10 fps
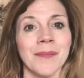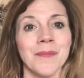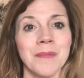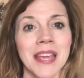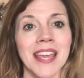
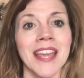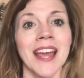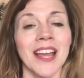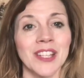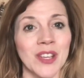be
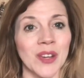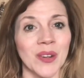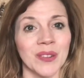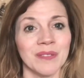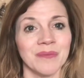
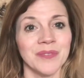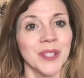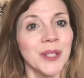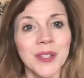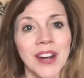you.
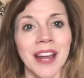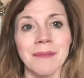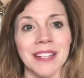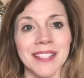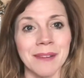Don't try to
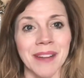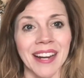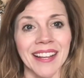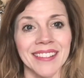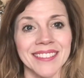be
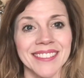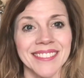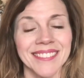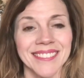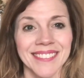somebody else.
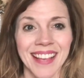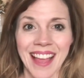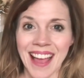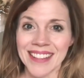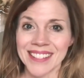Until